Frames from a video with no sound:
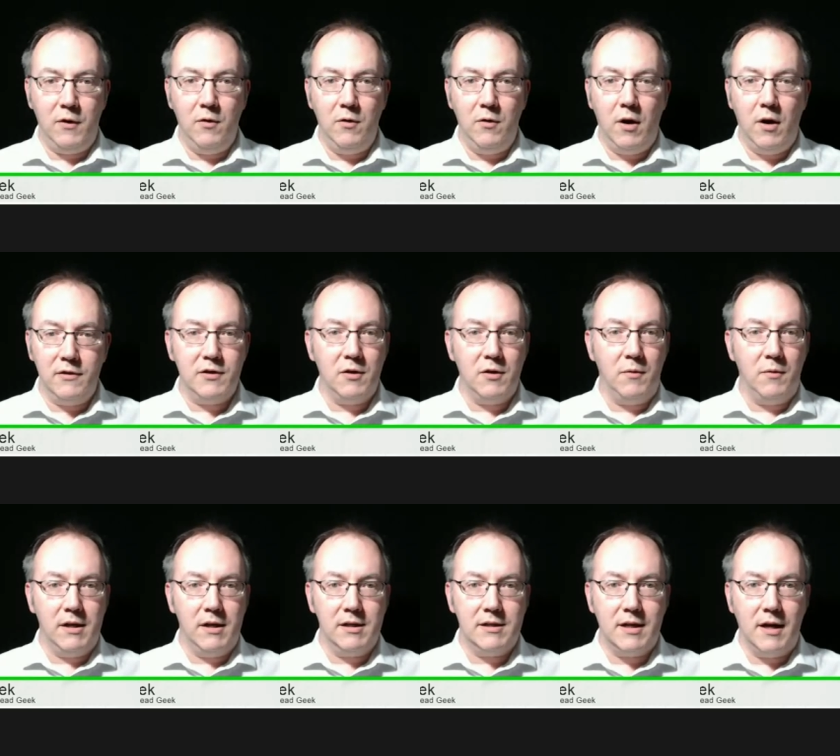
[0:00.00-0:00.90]
you also
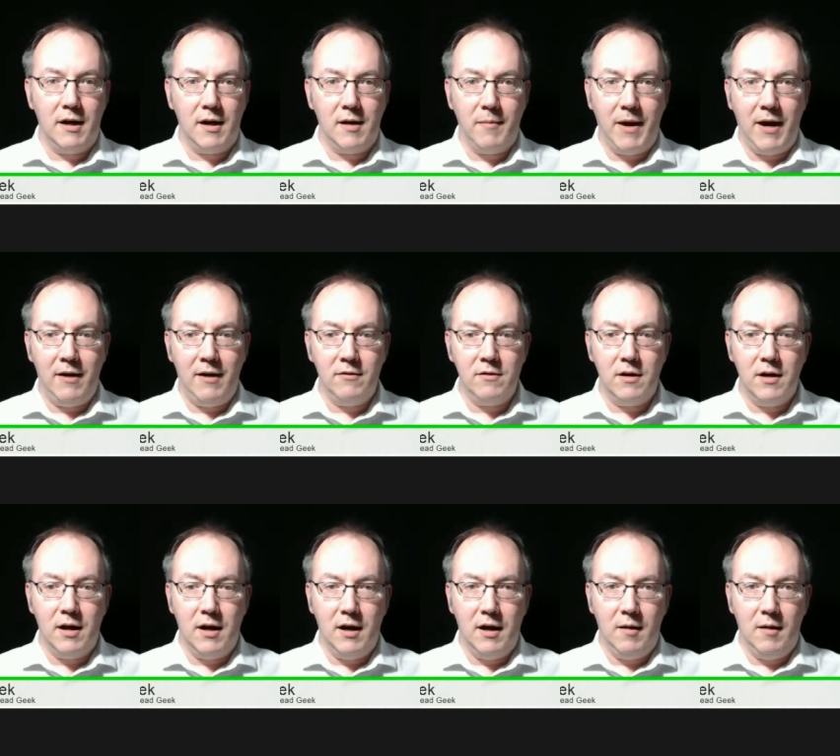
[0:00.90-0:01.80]
wanted to talk about
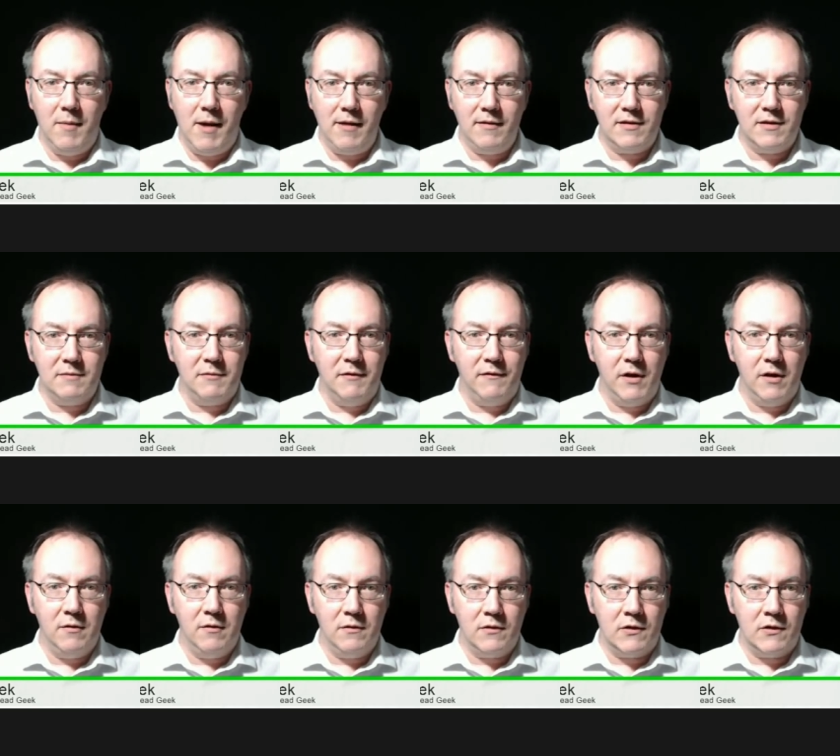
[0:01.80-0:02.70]
some of
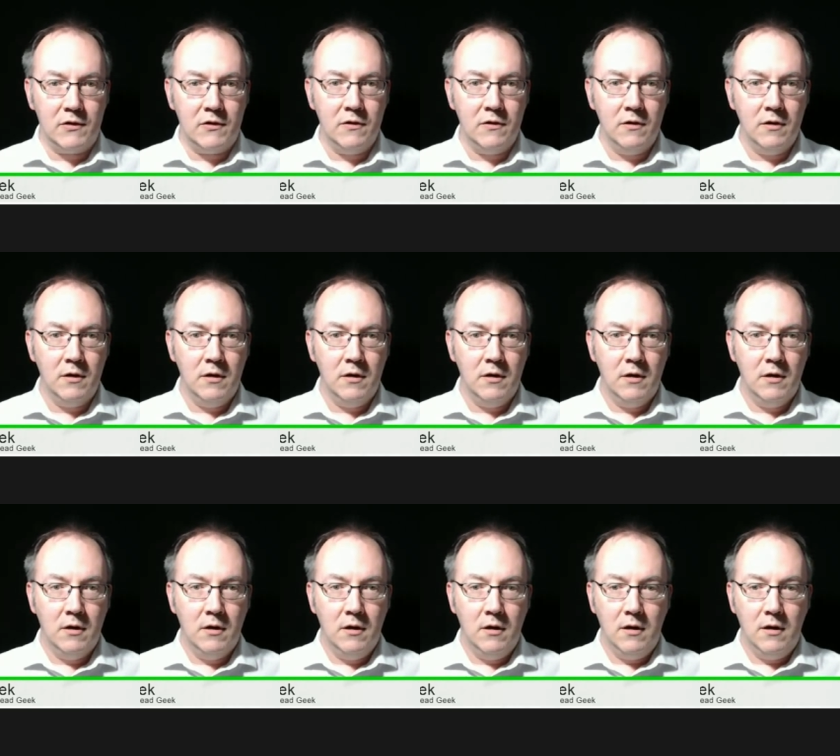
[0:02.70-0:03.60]
those.
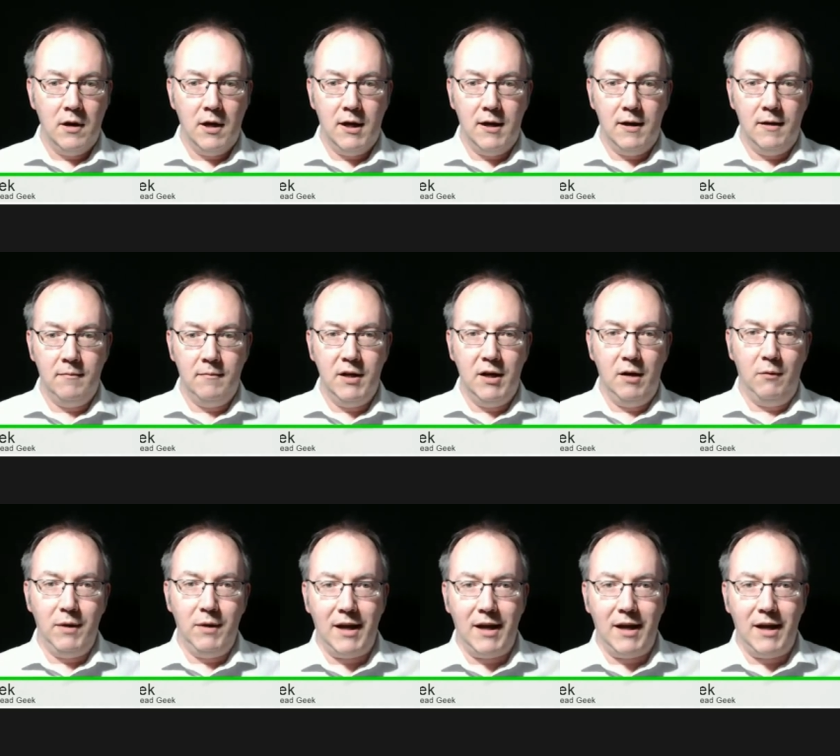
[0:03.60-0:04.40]
You know, we